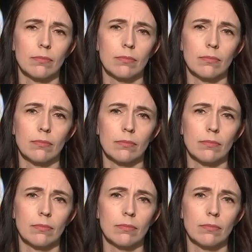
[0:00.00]

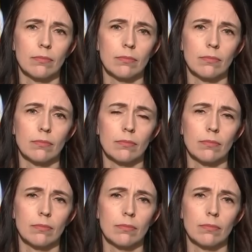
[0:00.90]

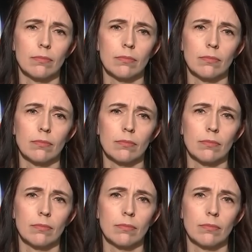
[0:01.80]

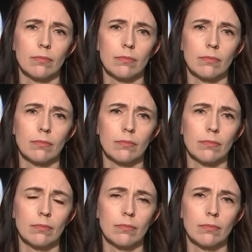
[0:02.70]

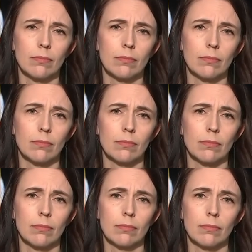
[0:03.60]

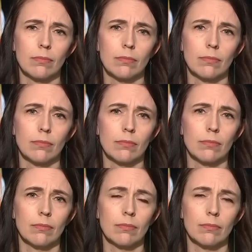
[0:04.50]

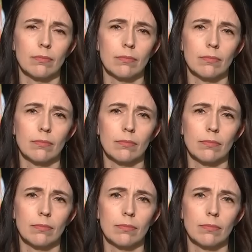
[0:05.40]

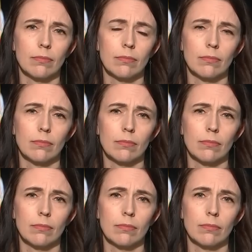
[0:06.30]

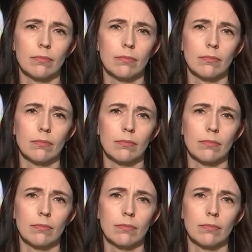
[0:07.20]
No words are spoken by the person on screen.